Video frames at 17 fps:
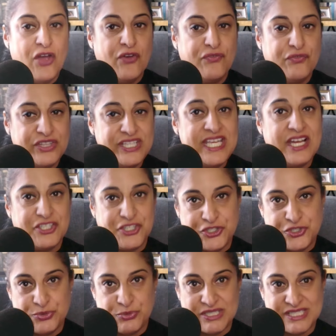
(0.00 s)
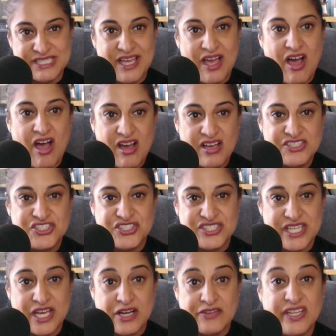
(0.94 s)
For the unused ones, ask
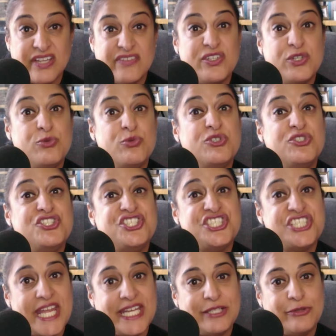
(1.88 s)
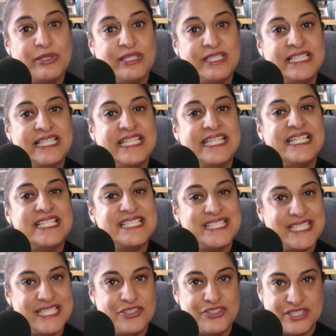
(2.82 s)
yourself if you will genuinely
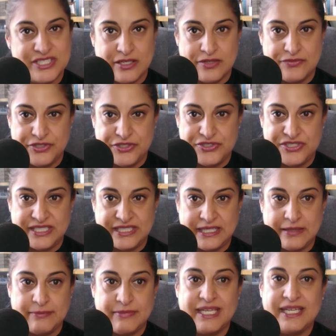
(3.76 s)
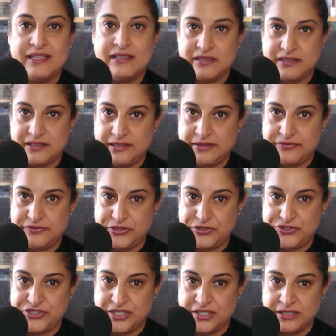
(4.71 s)
see yourself using them in the near
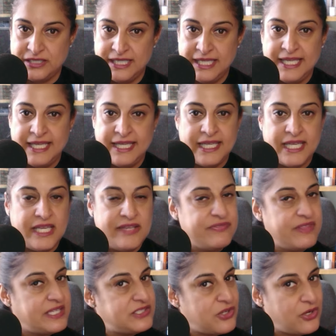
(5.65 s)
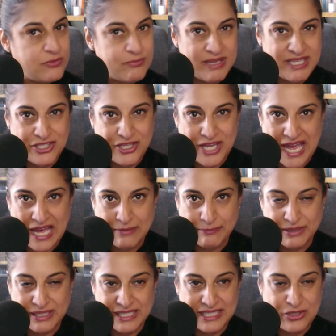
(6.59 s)
future. If they don't make you
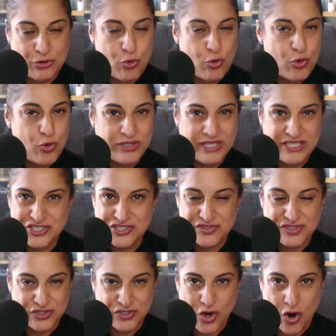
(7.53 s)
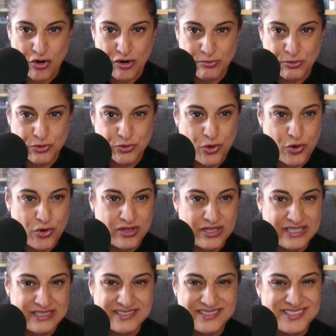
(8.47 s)
happy or they just look horrible,
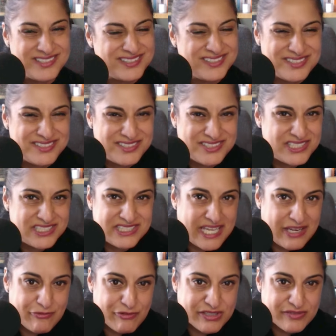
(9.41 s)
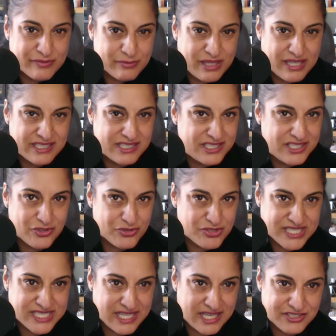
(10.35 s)
just get rid of them. Like,
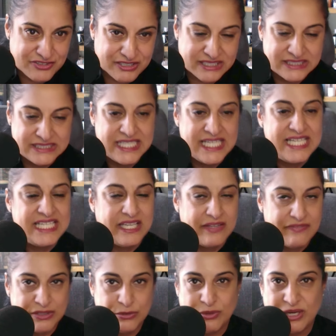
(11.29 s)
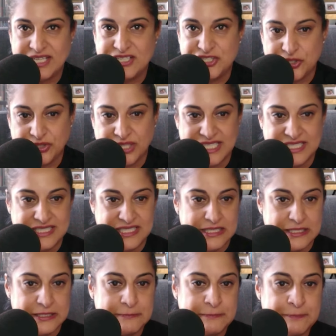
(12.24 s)
declutter it. Give it away, donate
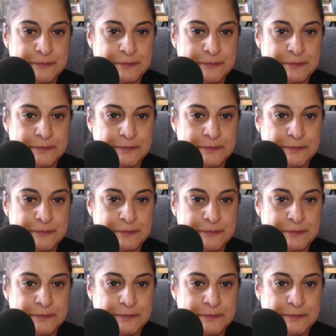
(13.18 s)
it.